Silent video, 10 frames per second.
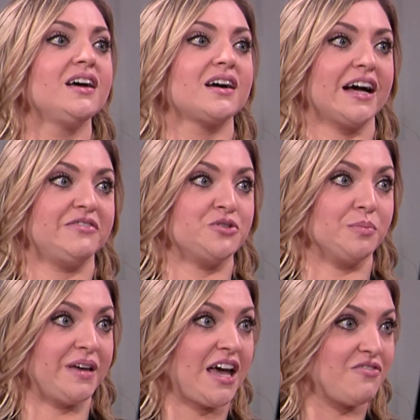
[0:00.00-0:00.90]
kind of doing
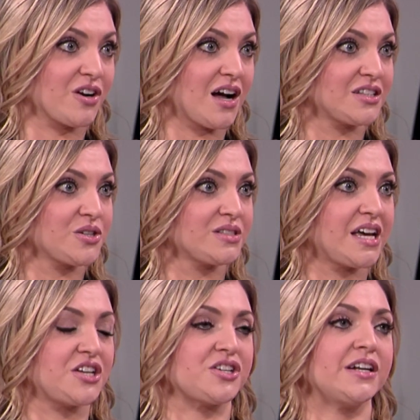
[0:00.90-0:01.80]
behavior
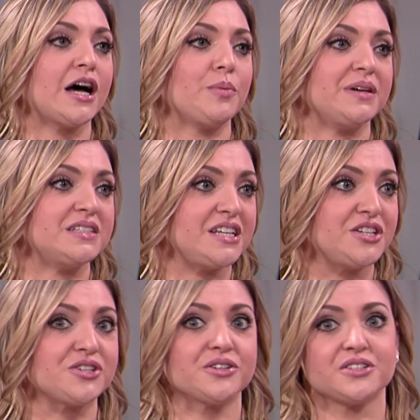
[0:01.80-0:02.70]
consultation, helping
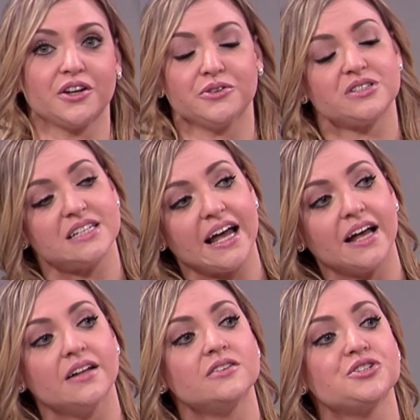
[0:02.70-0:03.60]
teachers
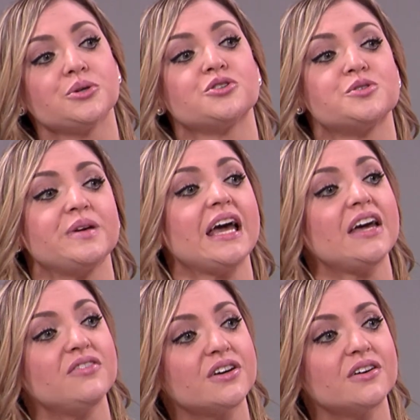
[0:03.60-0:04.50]
understand children's
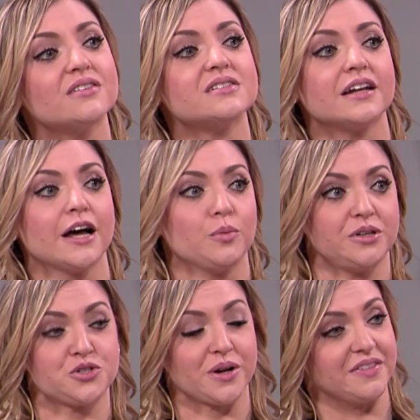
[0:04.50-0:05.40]
behaviors and helping
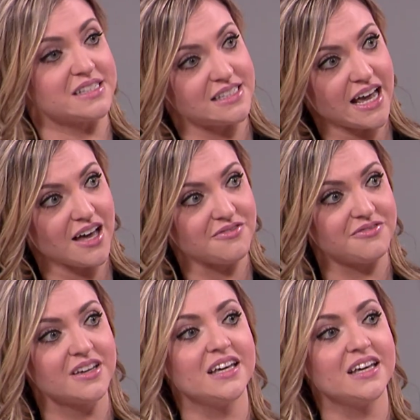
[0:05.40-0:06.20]
train the staff.